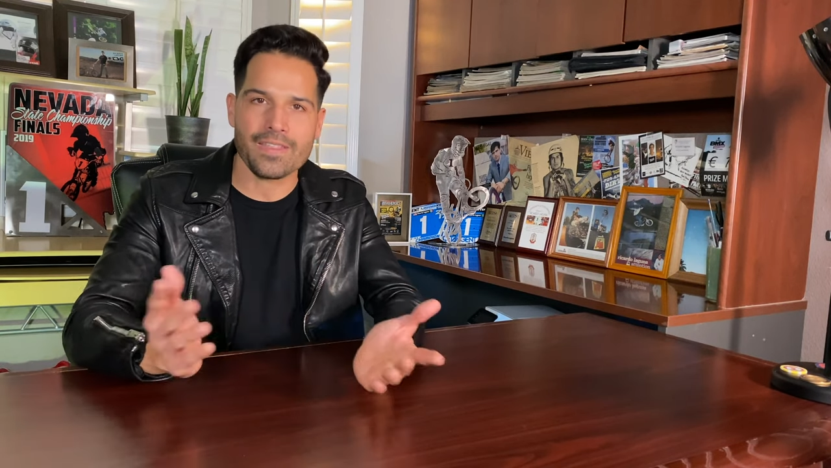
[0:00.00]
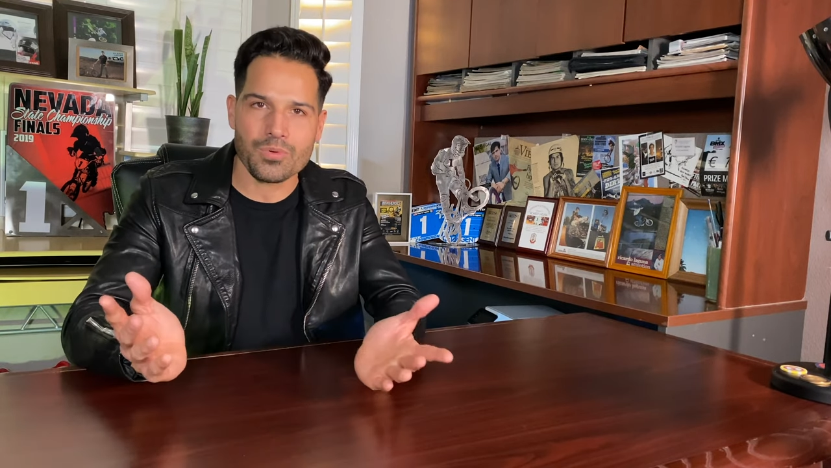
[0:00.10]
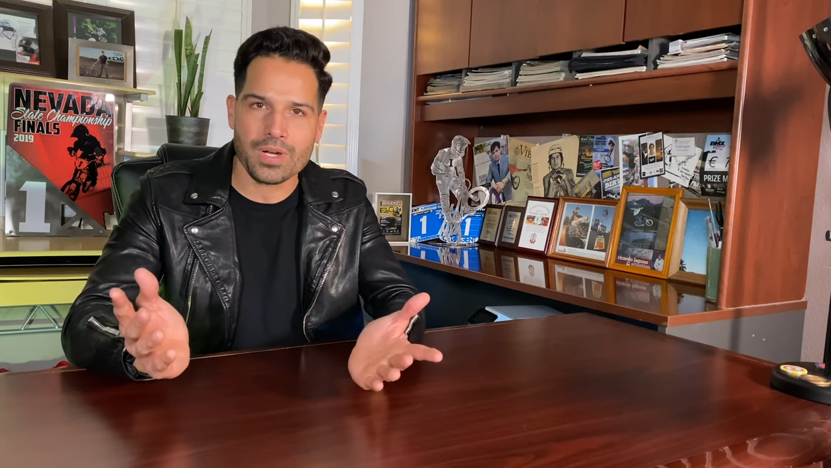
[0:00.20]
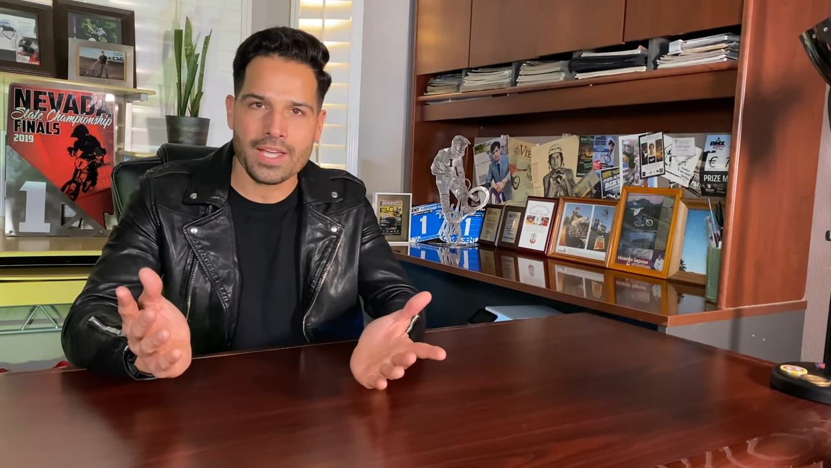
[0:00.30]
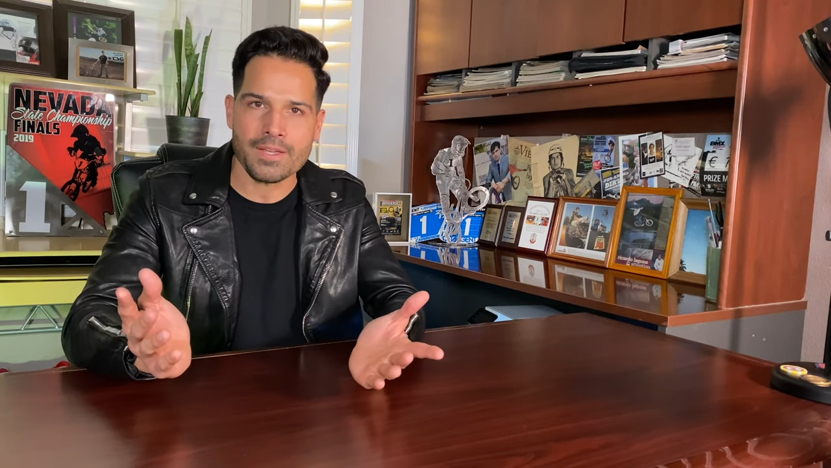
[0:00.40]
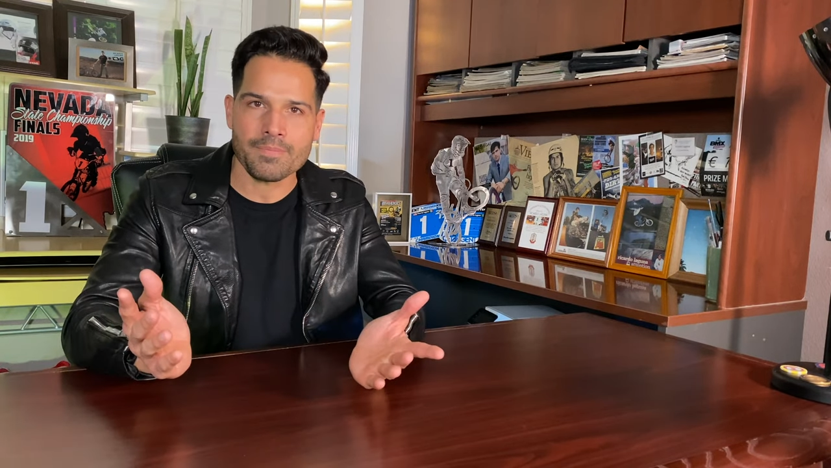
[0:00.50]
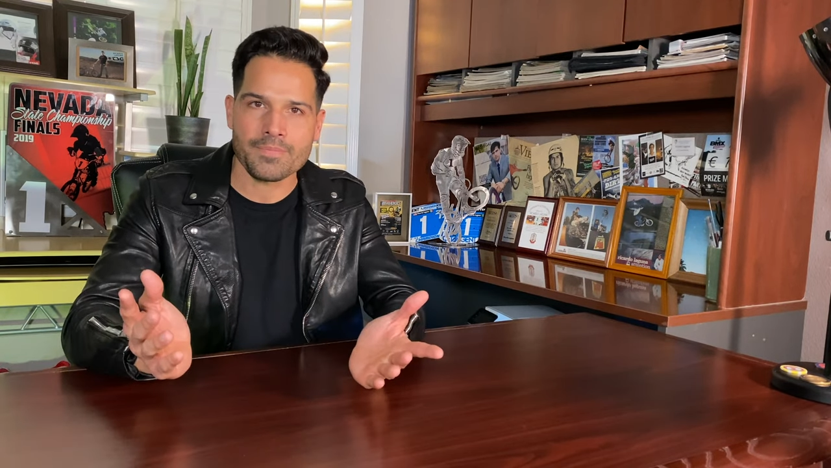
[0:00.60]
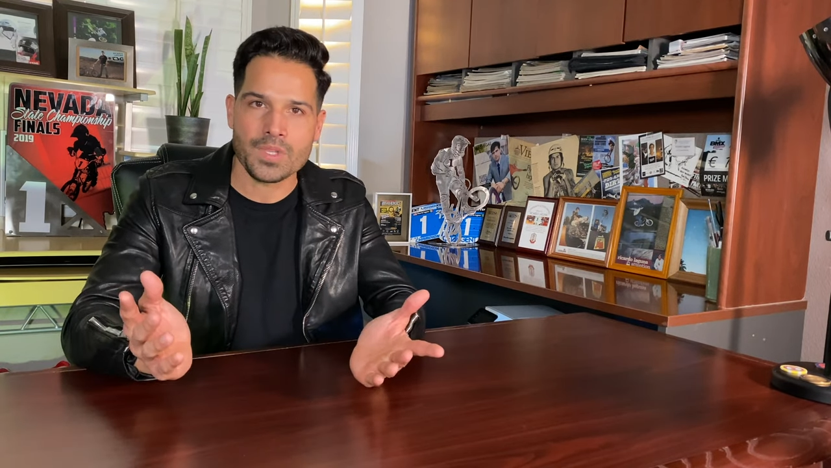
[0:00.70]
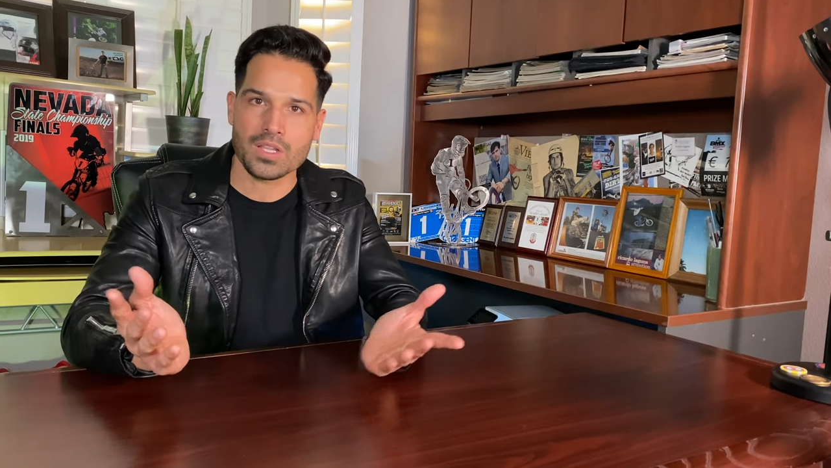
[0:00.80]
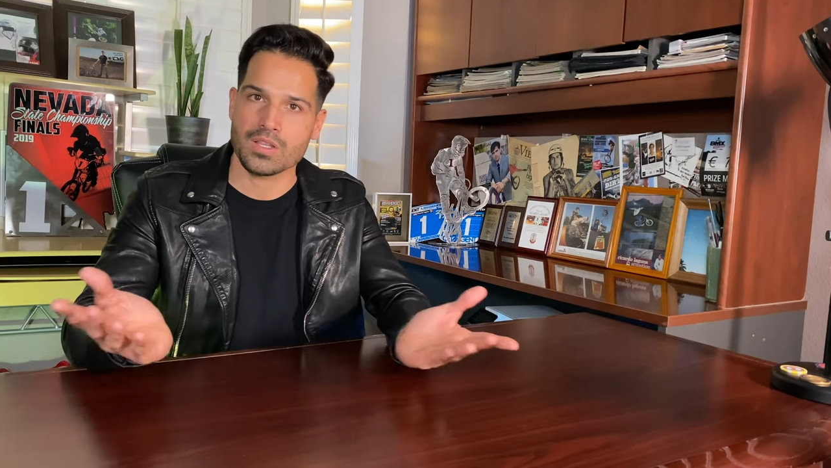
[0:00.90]
of the way,
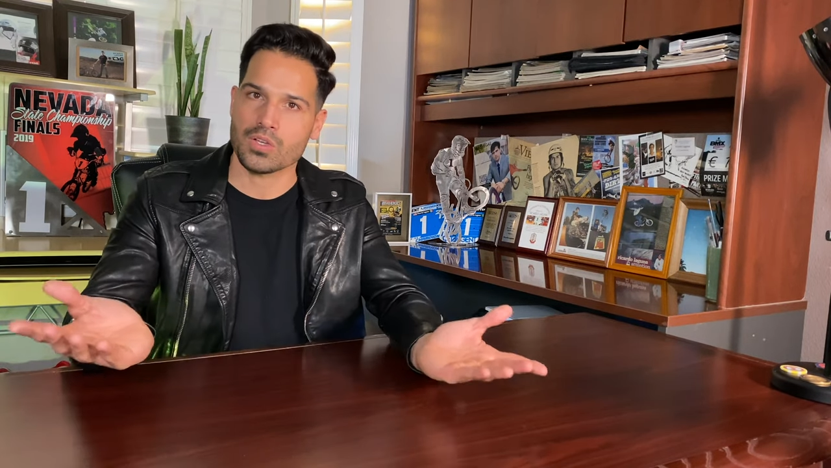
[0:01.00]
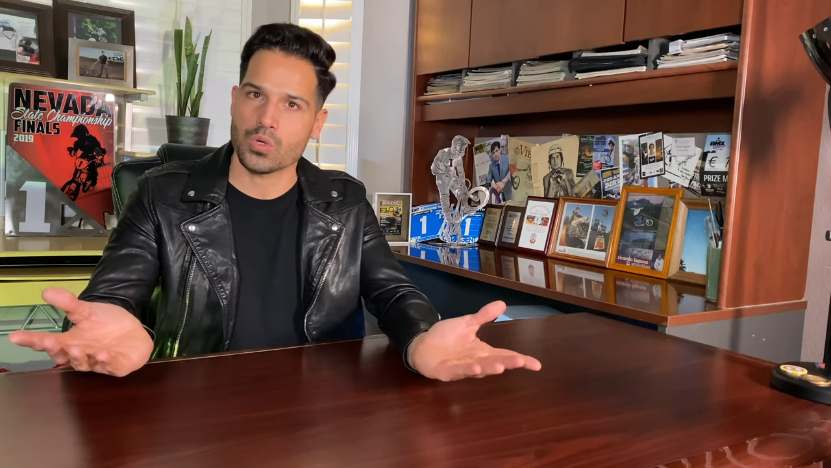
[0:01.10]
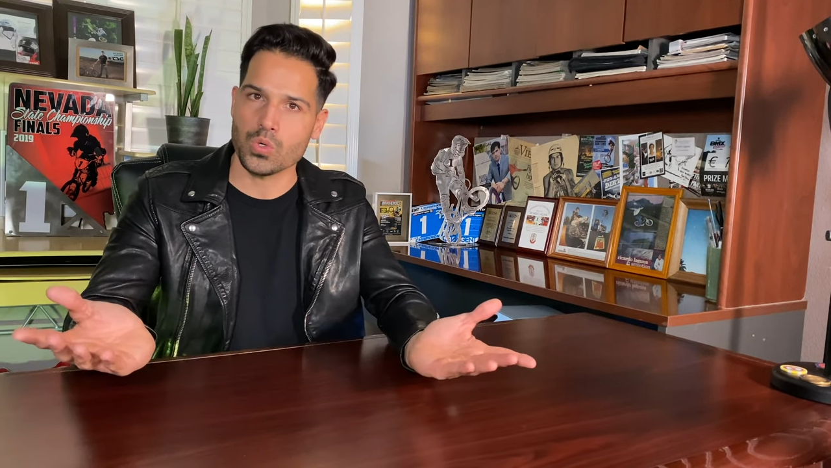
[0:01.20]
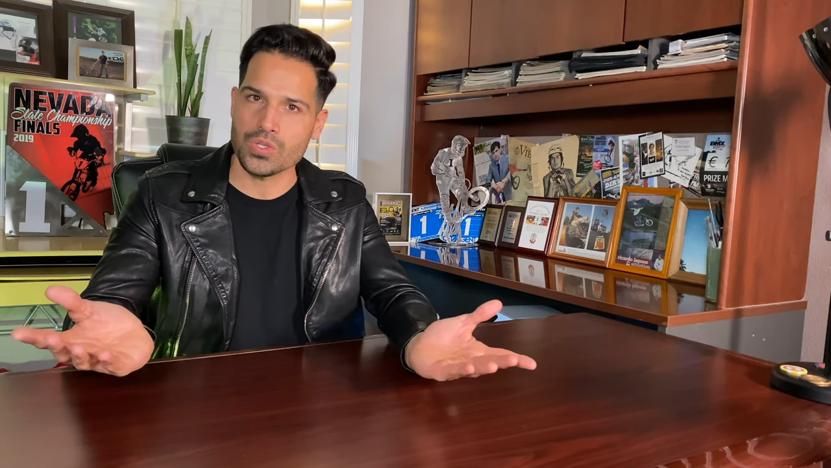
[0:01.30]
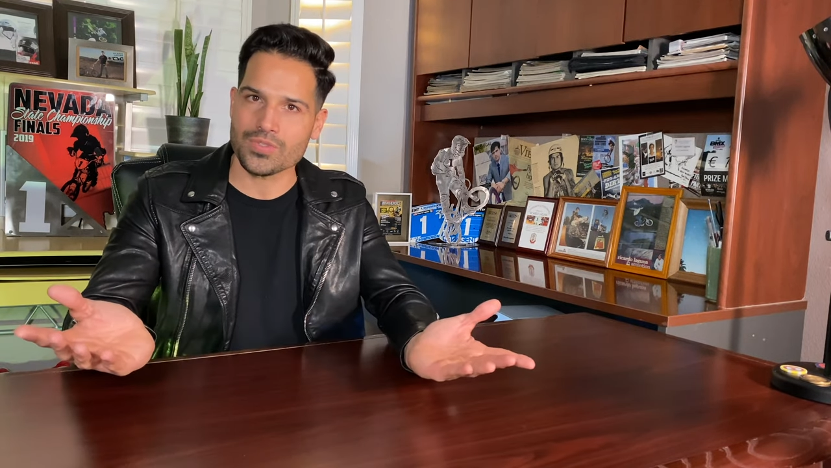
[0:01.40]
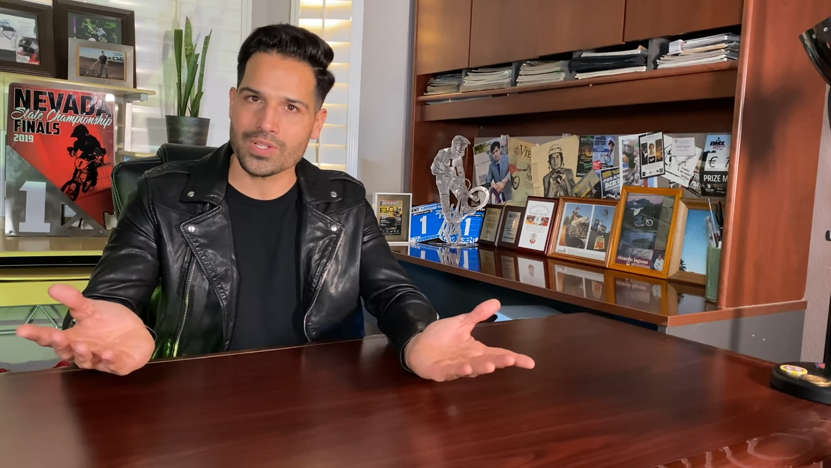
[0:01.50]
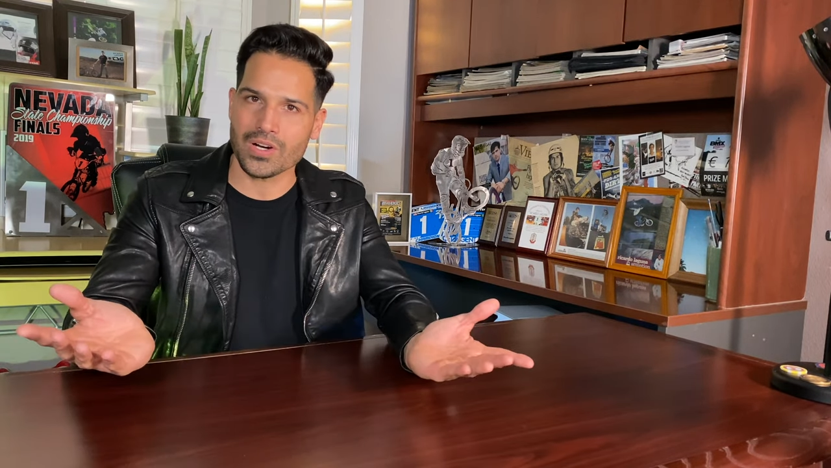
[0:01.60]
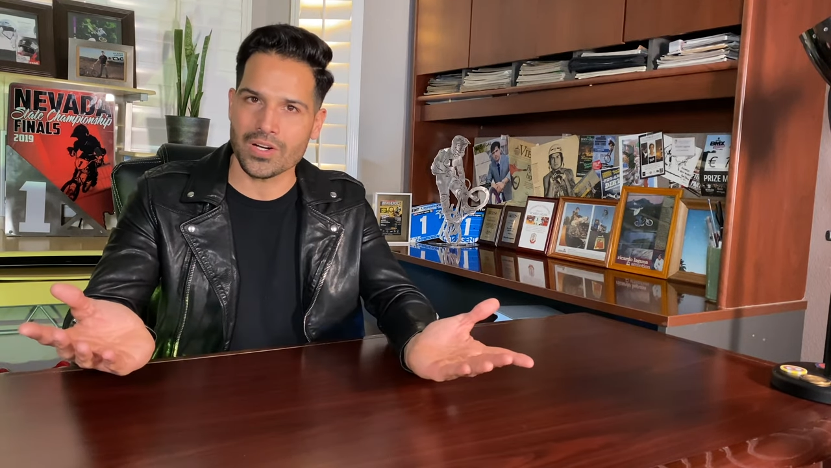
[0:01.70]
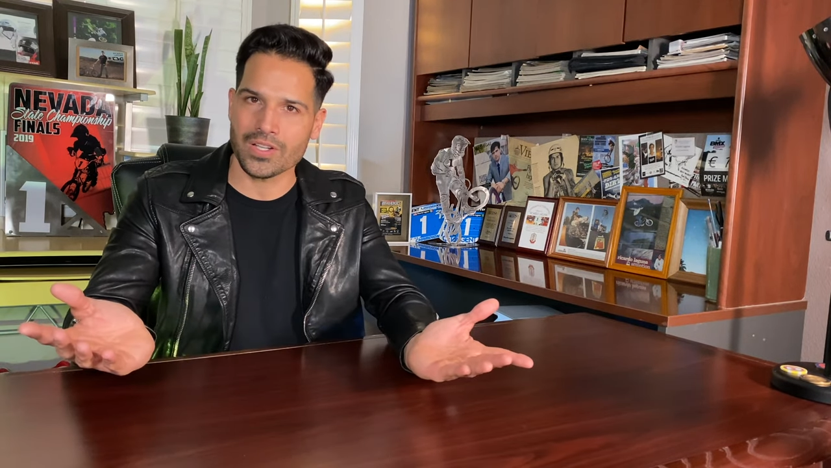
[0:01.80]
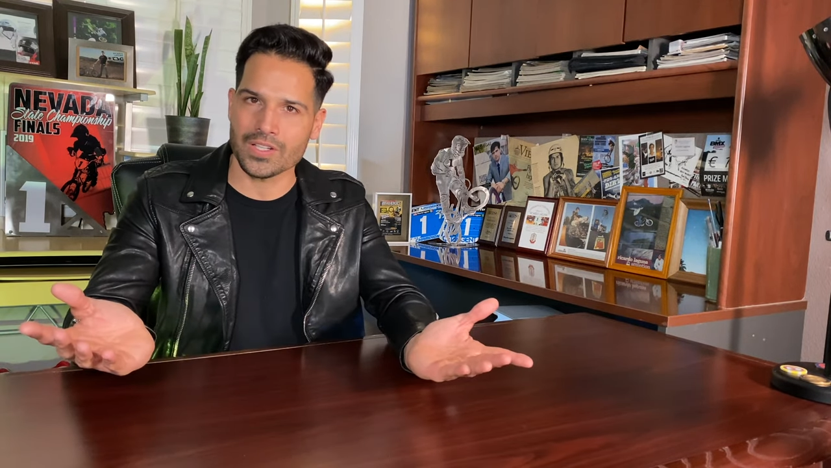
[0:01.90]
who is Ricardo